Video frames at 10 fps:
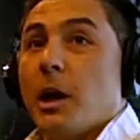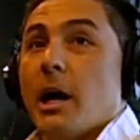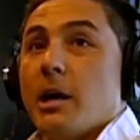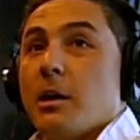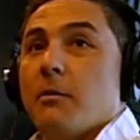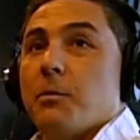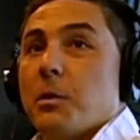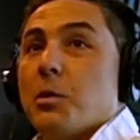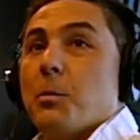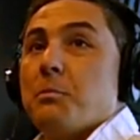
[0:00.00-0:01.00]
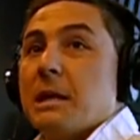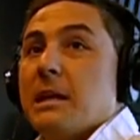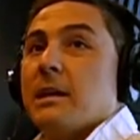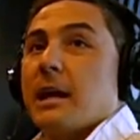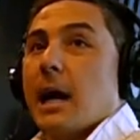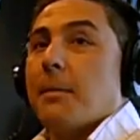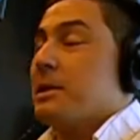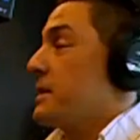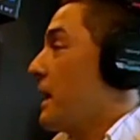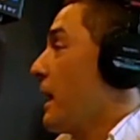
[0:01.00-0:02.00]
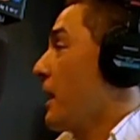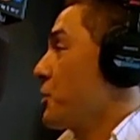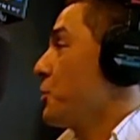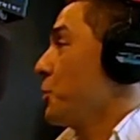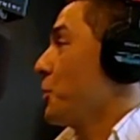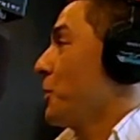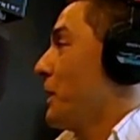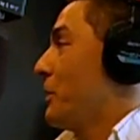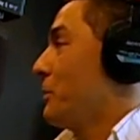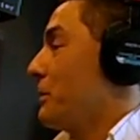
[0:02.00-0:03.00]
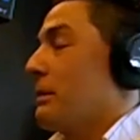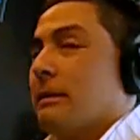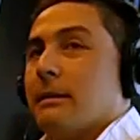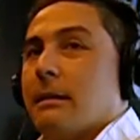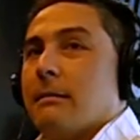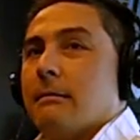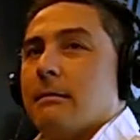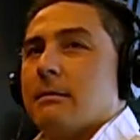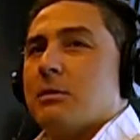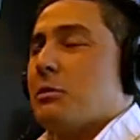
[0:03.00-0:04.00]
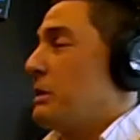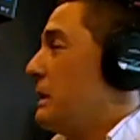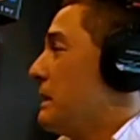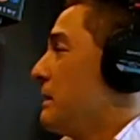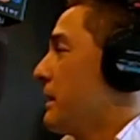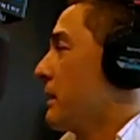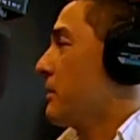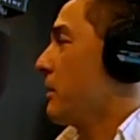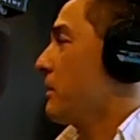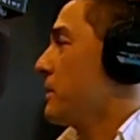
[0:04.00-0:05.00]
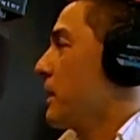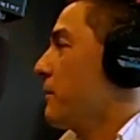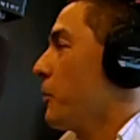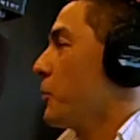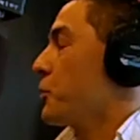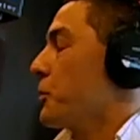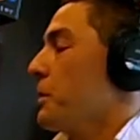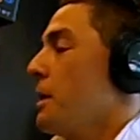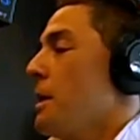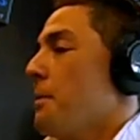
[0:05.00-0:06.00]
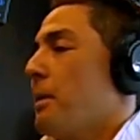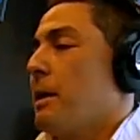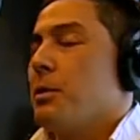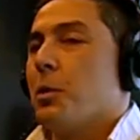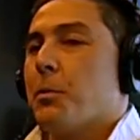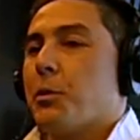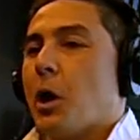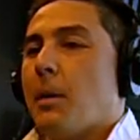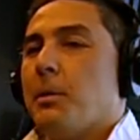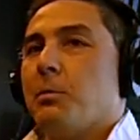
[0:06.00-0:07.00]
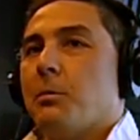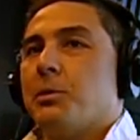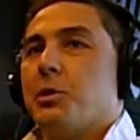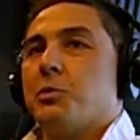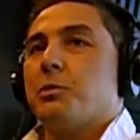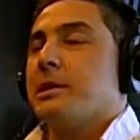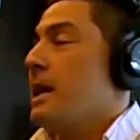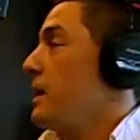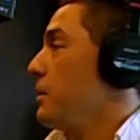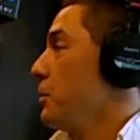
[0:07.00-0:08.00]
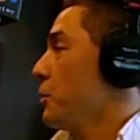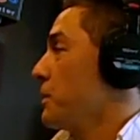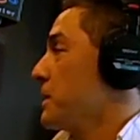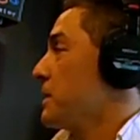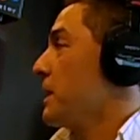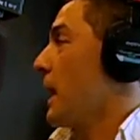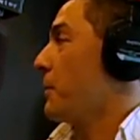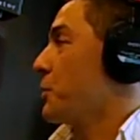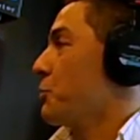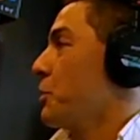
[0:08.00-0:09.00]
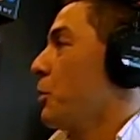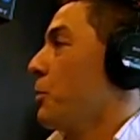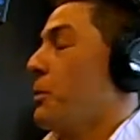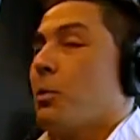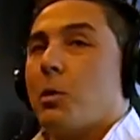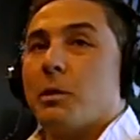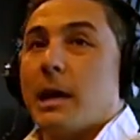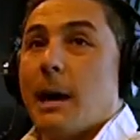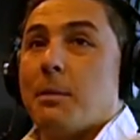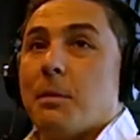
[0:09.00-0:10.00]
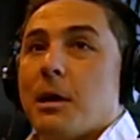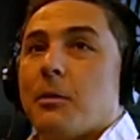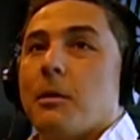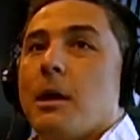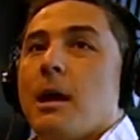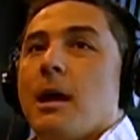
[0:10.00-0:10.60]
line of, media cabinets that actually look good. They don't look like the sort of geeky tech furniture. But, predominantly what we'll do is we'll take your existing cabinetry, or we work with a cabinet maker